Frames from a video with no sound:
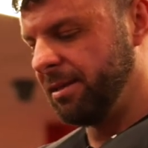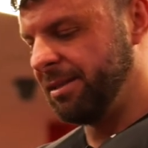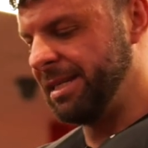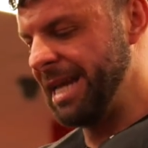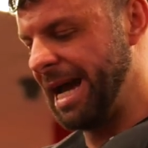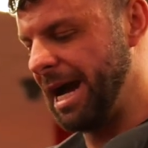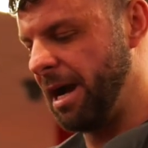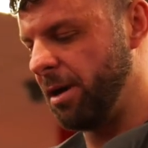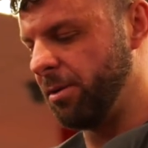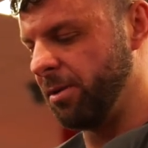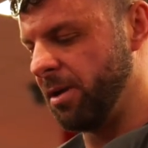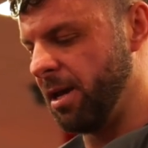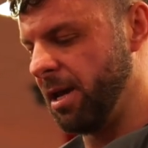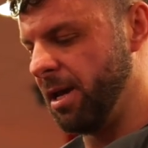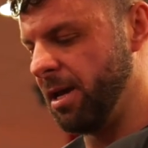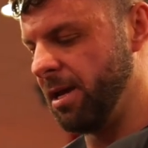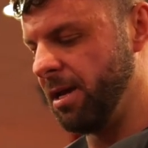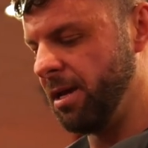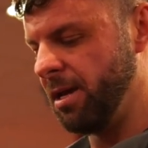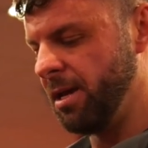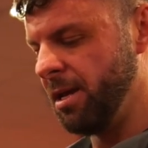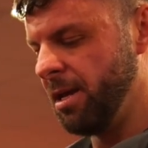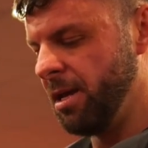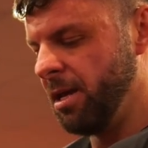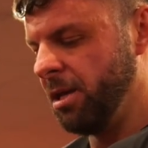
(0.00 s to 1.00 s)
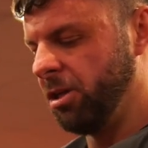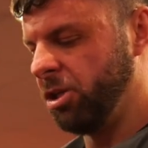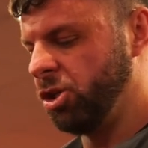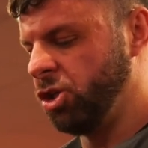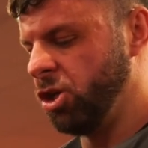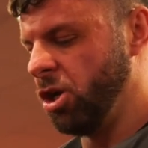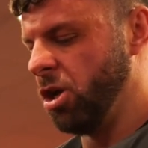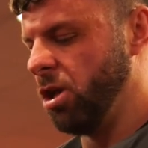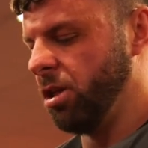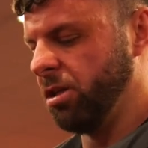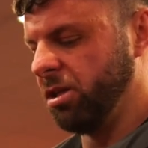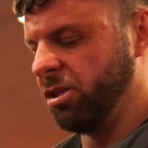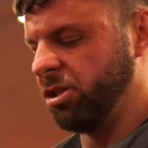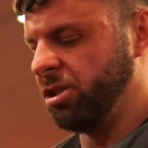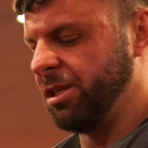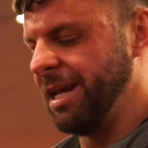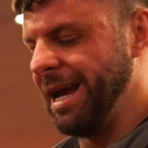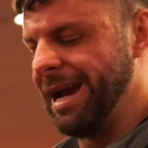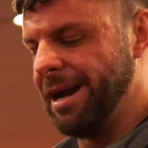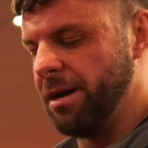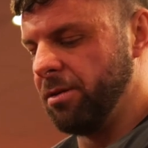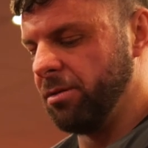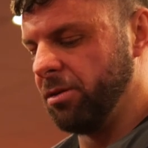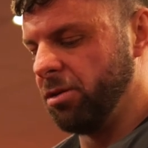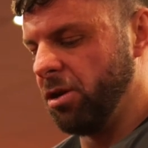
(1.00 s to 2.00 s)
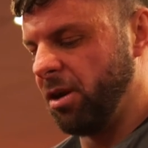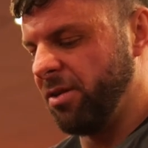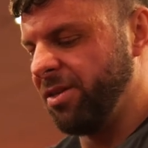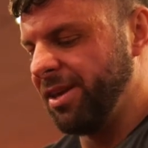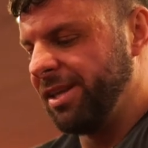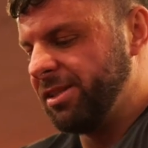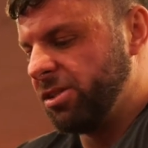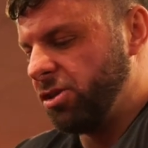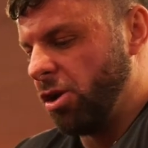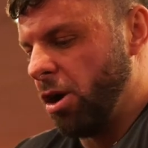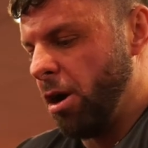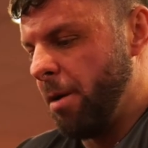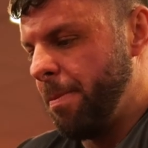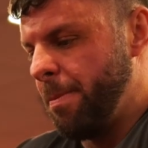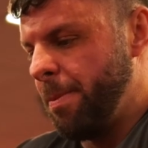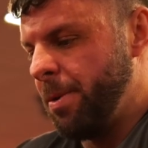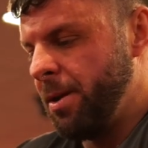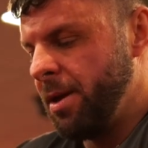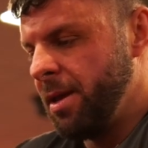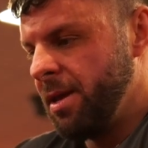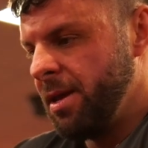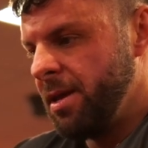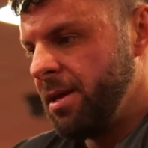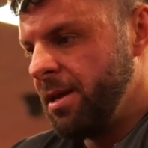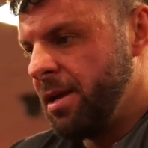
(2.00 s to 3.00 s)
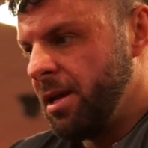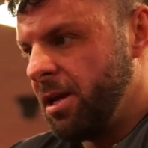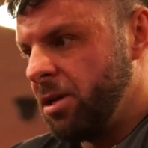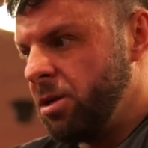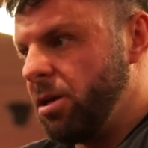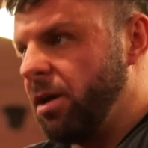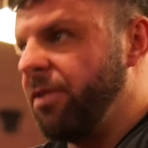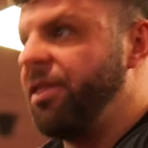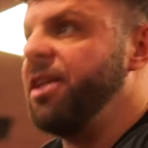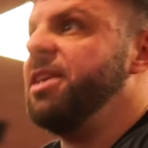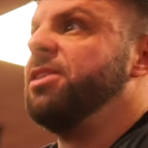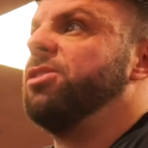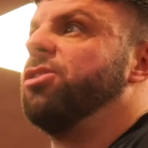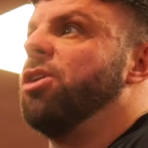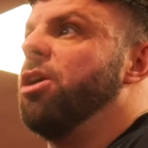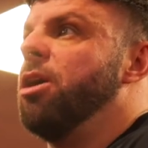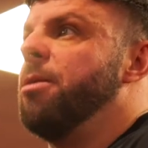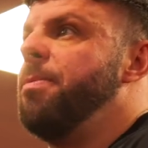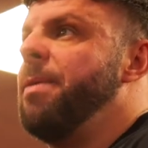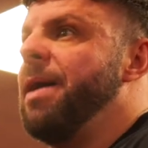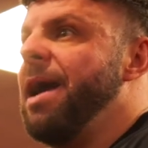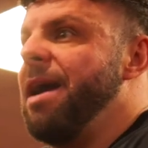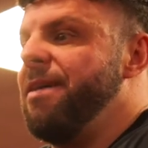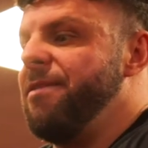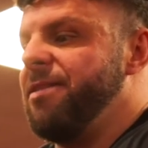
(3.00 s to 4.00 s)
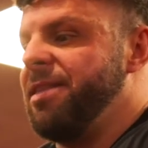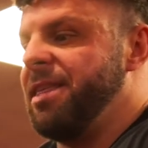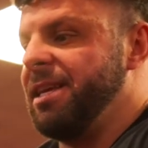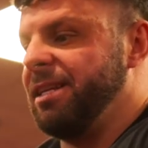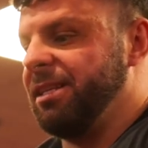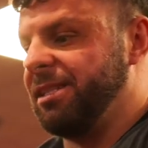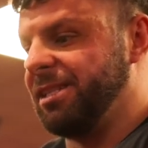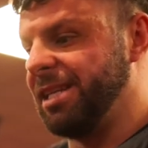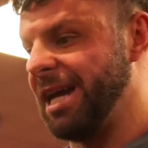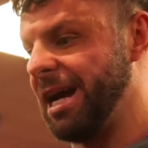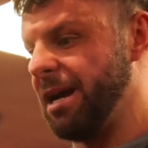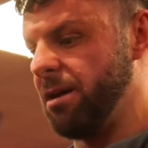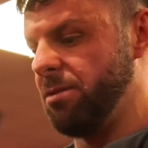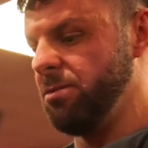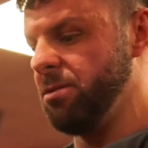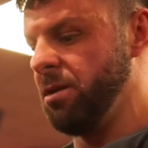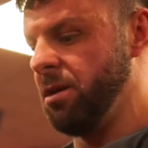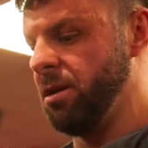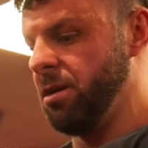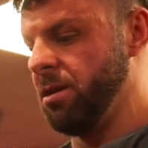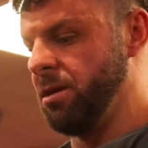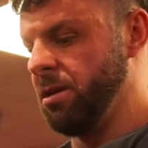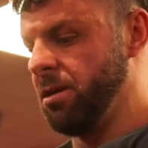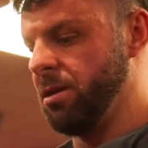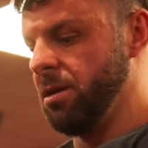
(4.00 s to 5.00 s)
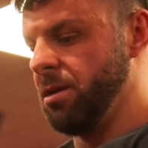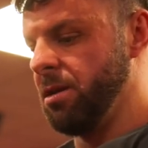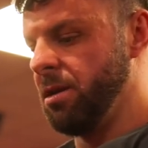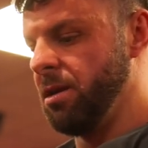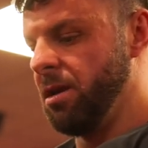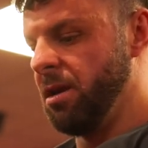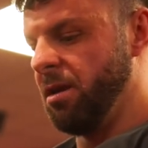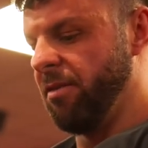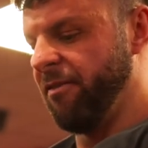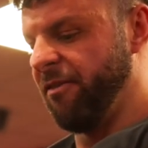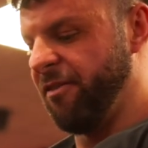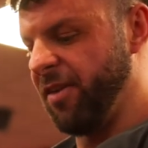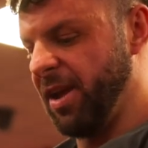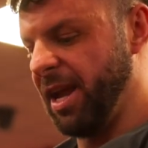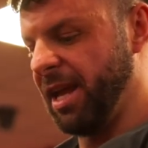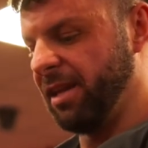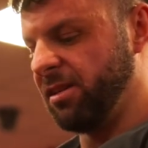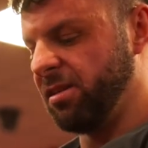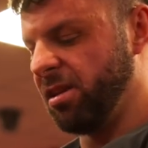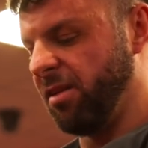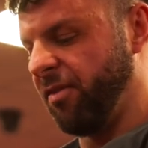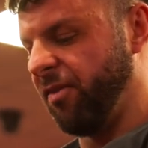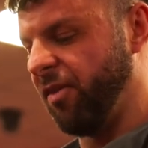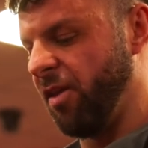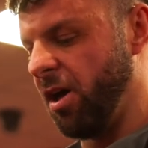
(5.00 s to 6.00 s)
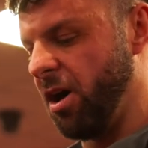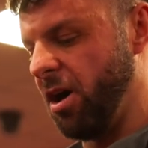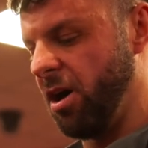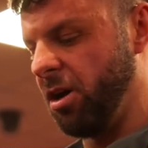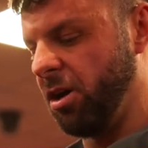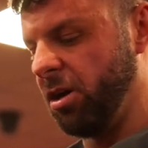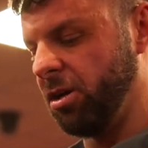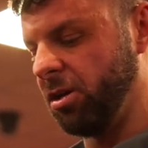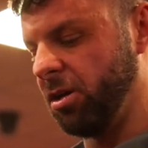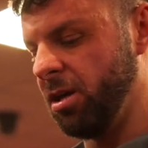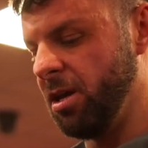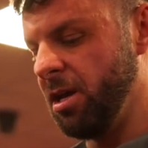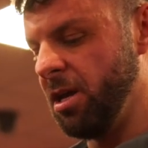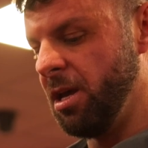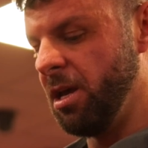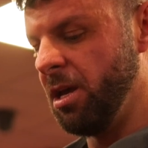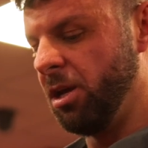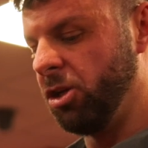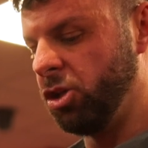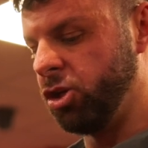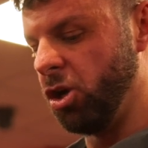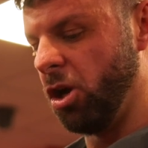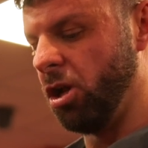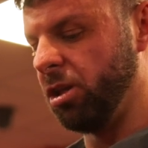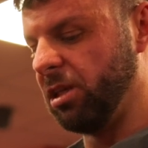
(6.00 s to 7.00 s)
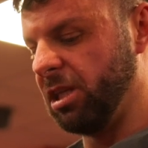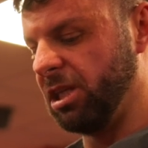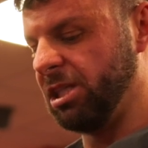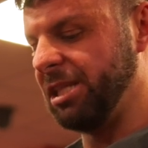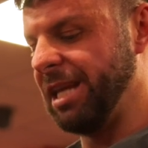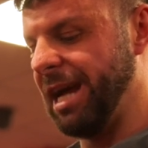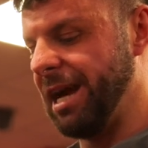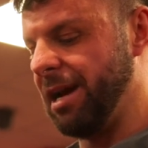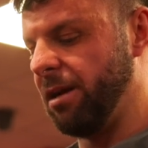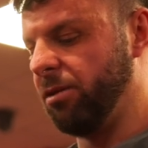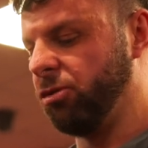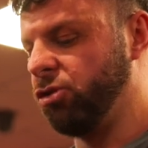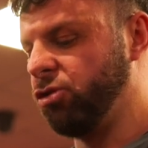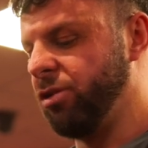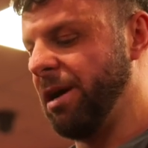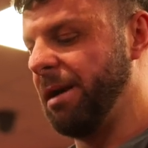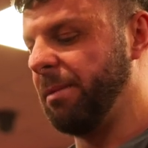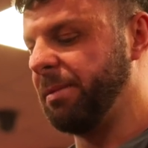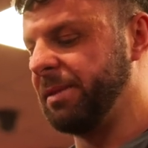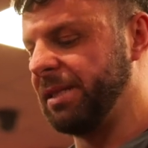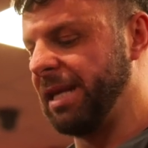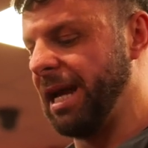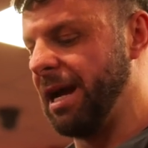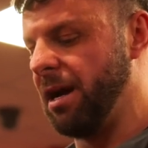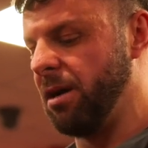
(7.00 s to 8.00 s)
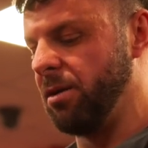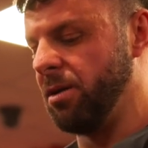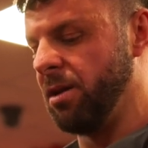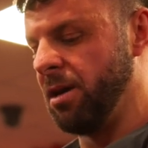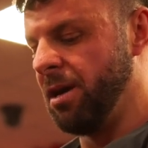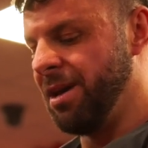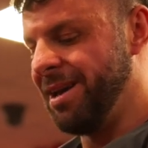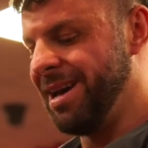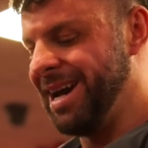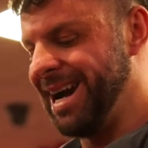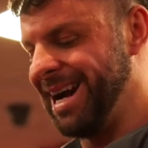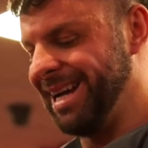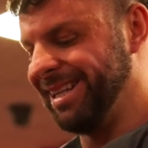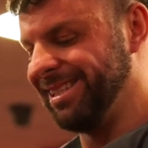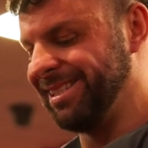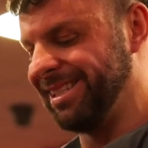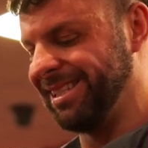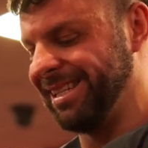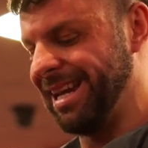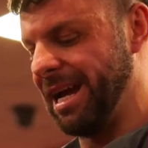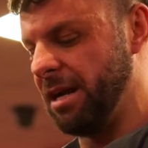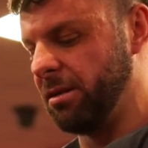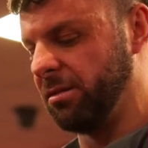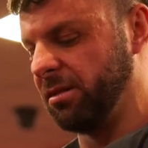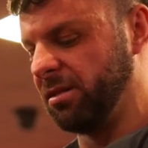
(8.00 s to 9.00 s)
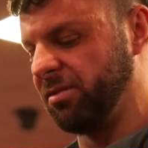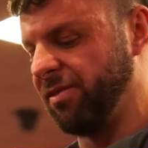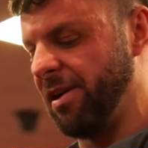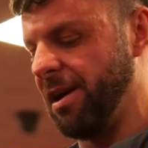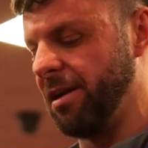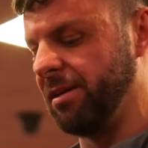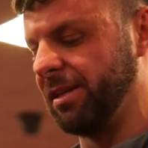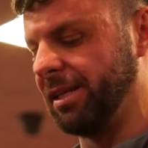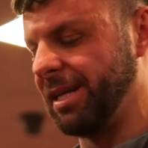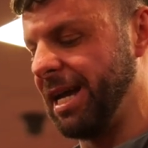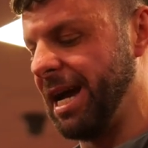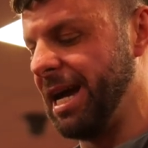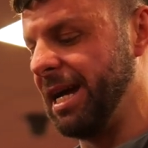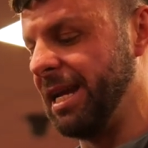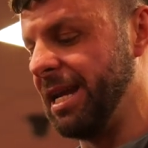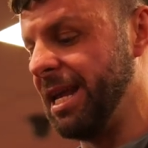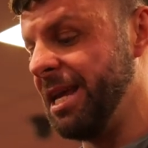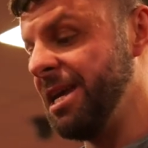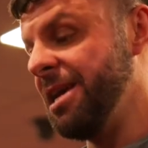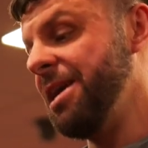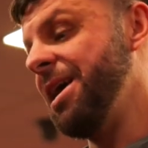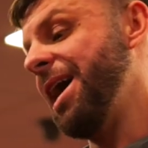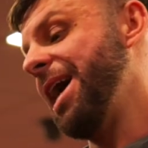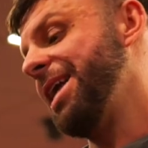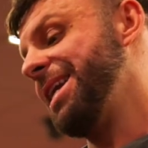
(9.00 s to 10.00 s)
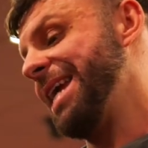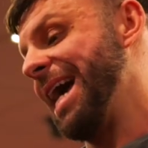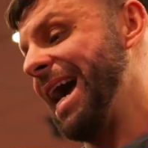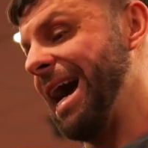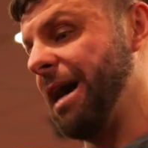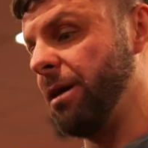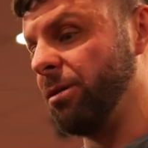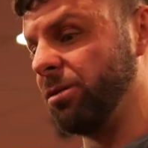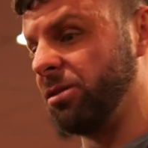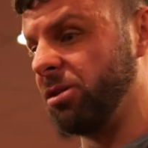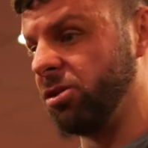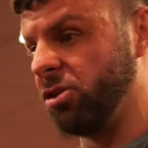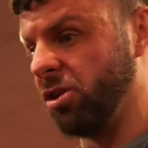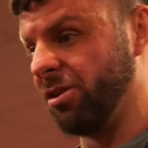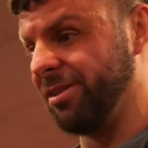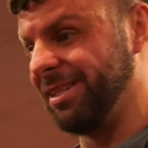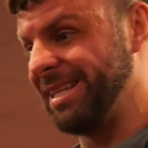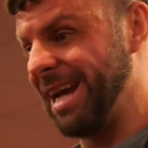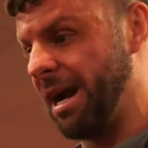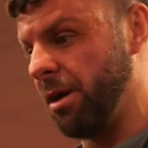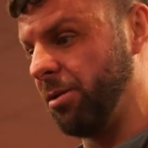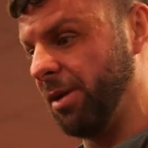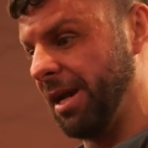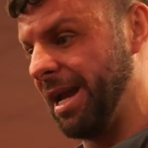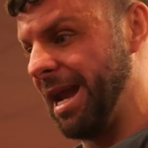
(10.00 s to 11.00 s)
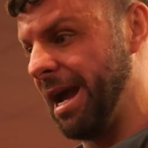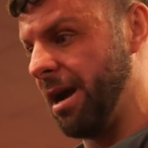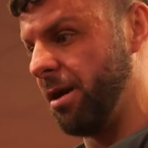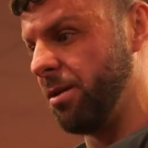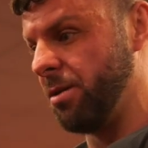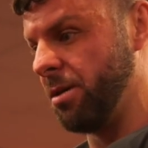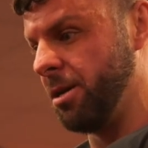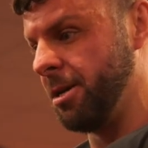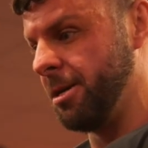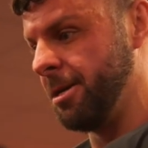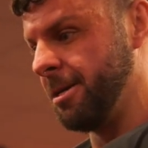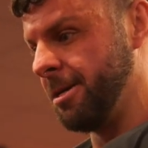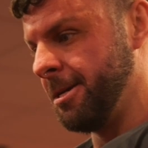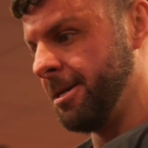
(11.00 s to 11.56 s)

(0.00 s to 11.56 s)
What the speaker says: down, shoulders down, nothing's up, everything's down. Feet into the floor, shoulders down, traps down, hands down as far as I can, and out, so down and out.